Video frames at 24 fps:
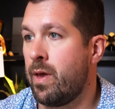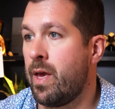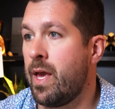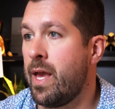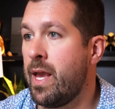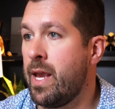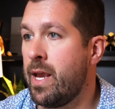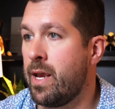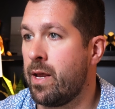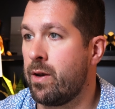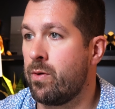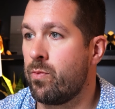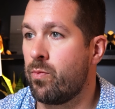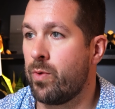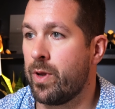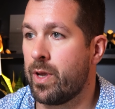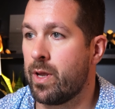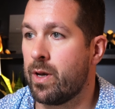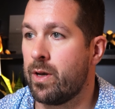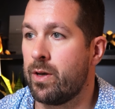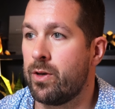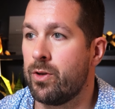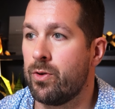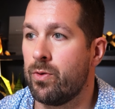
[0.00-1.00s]
And we
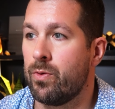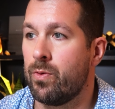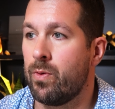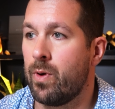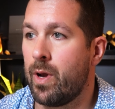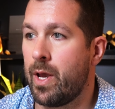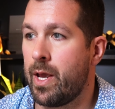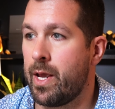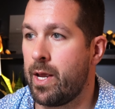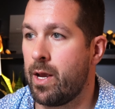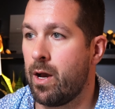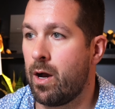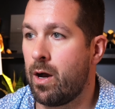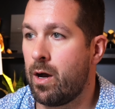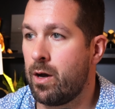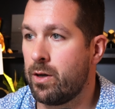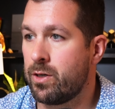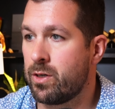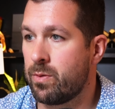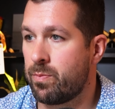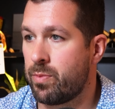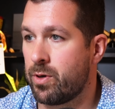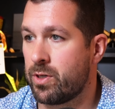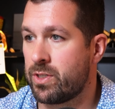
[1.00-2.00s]
can do
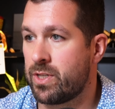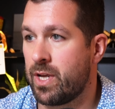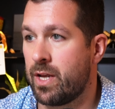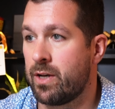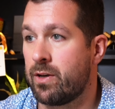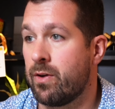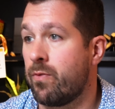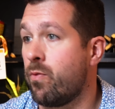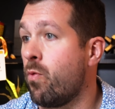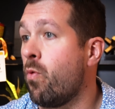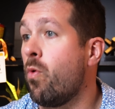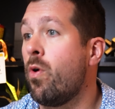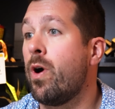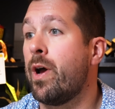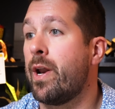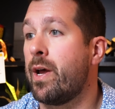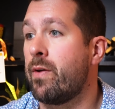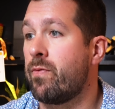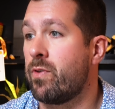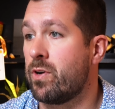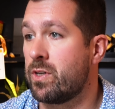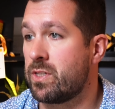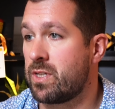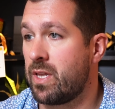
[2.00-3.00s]
100% of
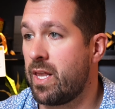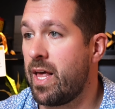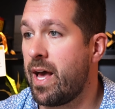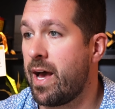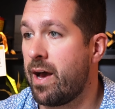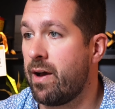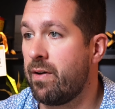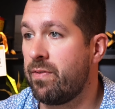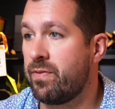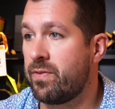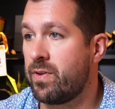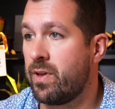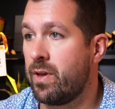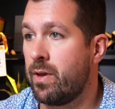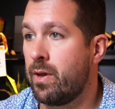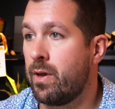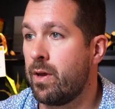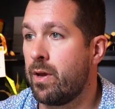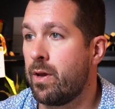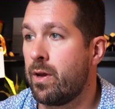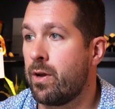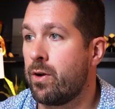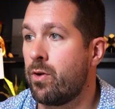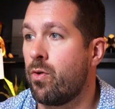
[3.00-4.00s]
whatever's left
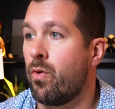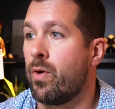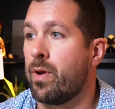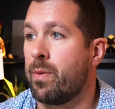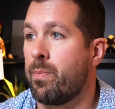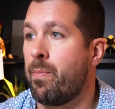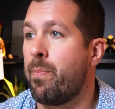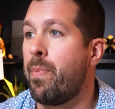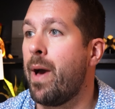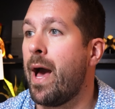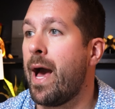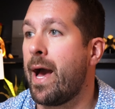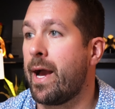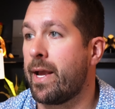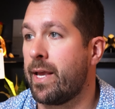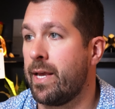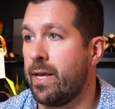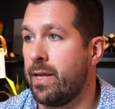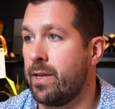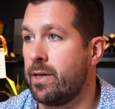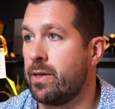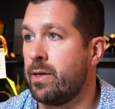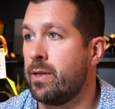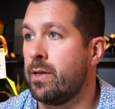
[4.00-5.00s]
going back
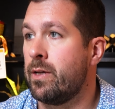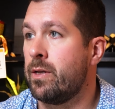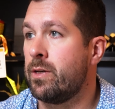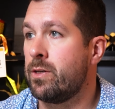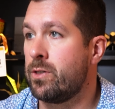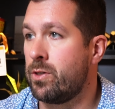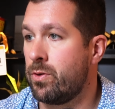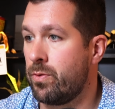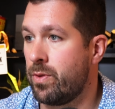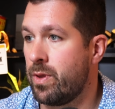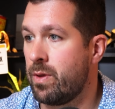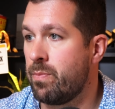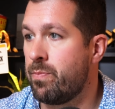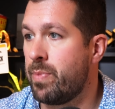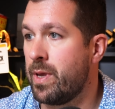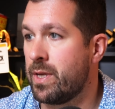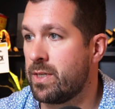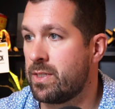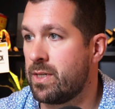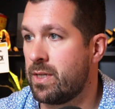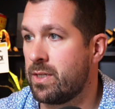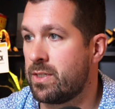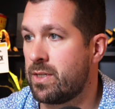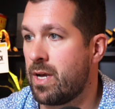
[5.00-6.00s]
into the
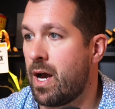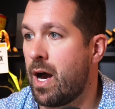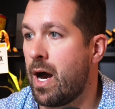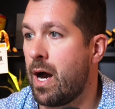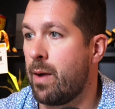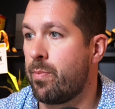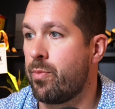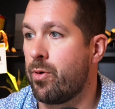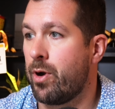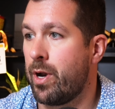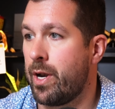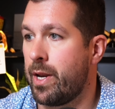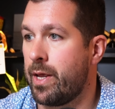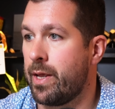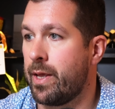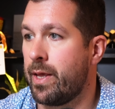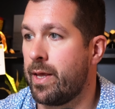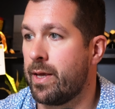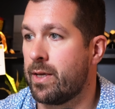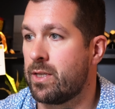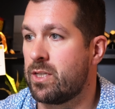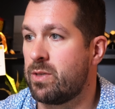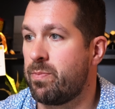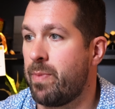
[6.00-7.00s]
business operating
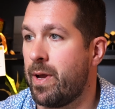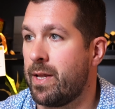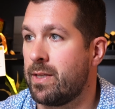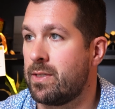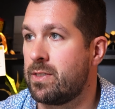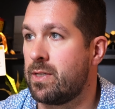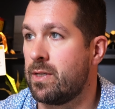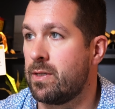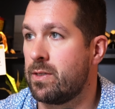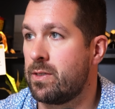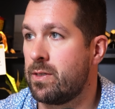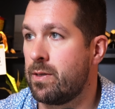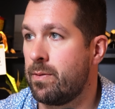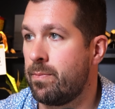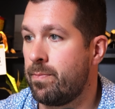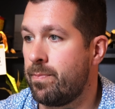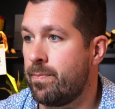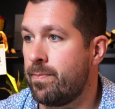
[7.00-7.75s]
expenses.